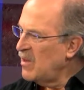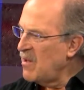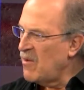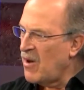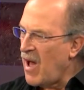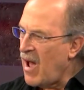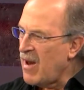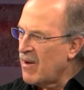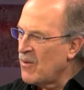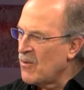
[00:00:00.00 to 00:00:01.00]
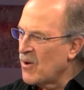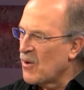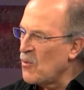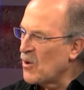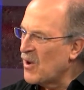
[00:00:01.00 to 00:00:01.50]
Believe it or not,
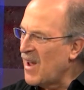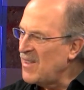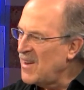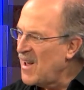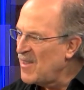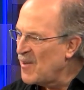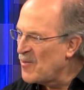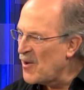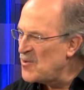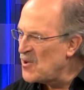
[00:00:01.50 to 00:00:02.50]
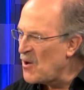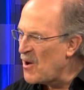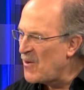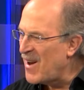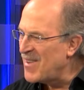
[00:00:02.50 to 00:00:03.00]
we're getting to the end of the first show
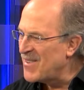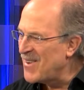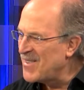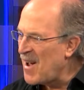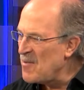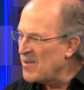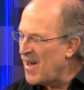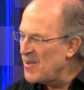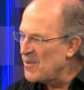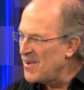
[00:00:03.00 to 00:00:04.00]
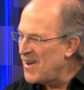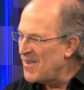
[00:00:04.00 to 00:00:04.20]
already. So time flies when you're